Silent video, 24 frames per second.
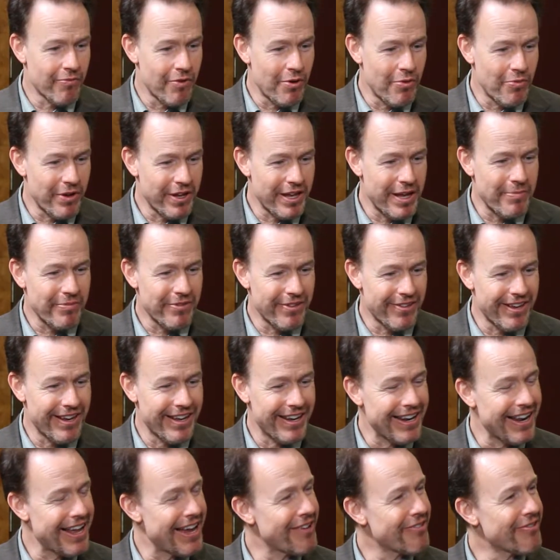what we kept
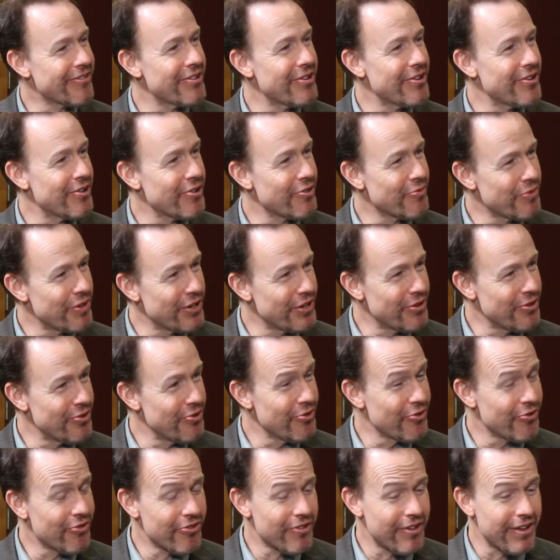saying last year as we
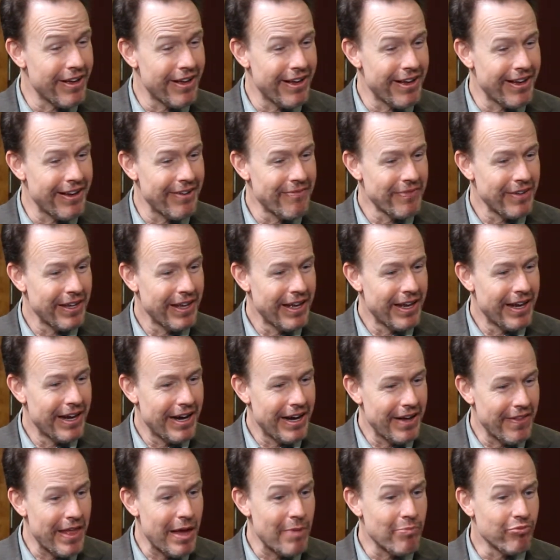used
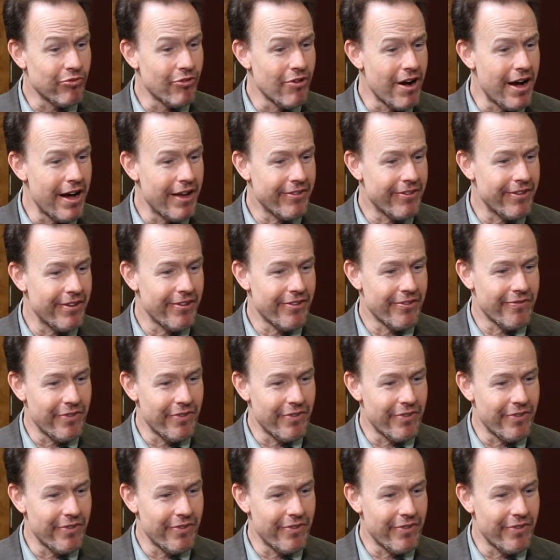that process,